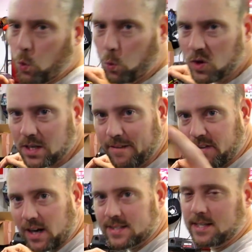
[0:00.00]
What's up,
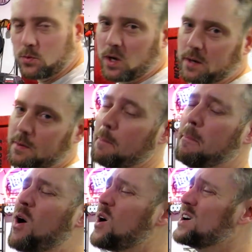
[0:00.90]
Foxheads? Welcome to
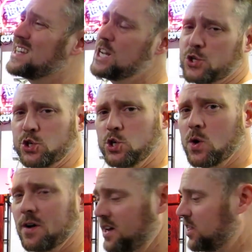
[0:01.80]
part
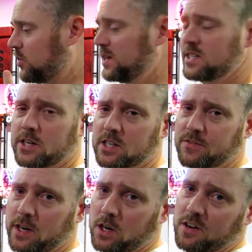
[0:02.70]
2 of a 3-series
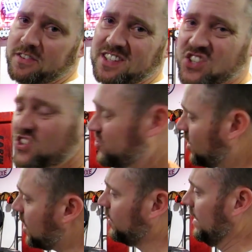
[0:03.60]
video of
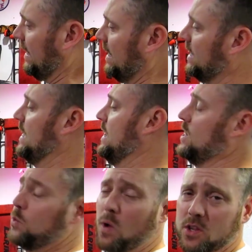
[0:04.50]
installing
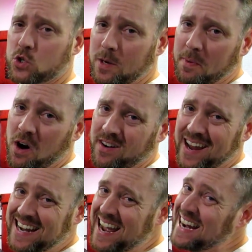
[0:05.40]
the weather strip on
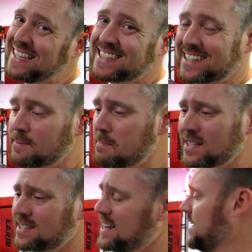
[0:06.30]
an 86
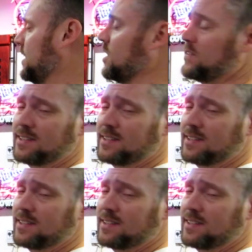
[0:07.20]
Mustang on the